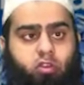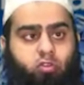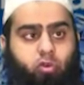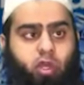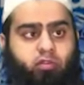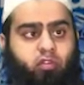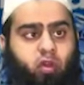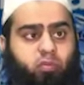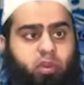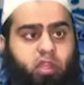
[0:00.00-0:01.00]
to have
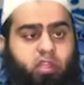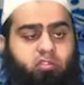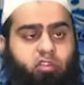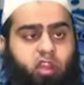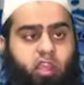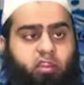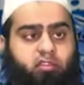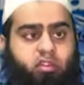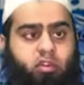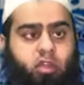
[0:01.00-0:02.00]
complete
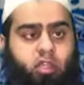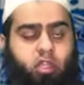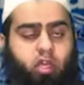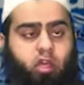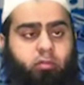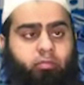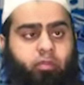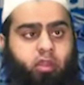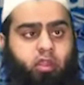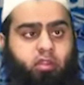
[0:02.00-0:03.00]
reliance on Allah
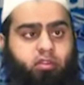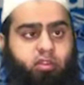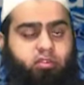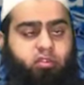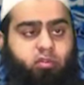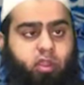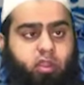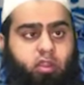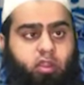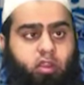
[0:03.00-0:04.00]
in such a
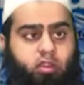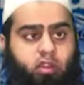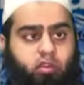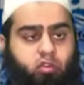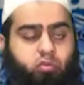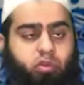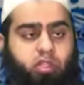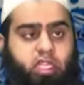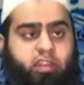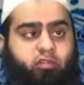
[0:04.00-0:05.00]
way that you
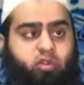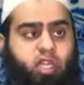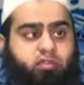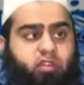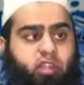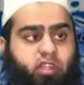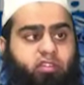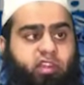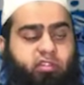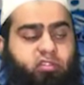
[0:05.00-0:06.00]
believe whatever He
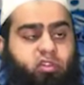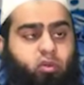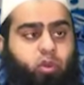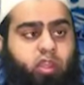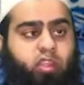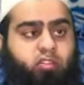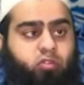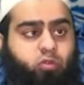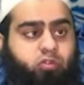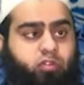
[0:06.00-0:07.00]
sends your way is
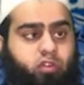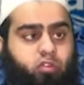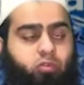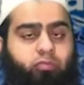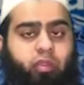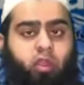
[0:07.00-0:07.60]
good for you,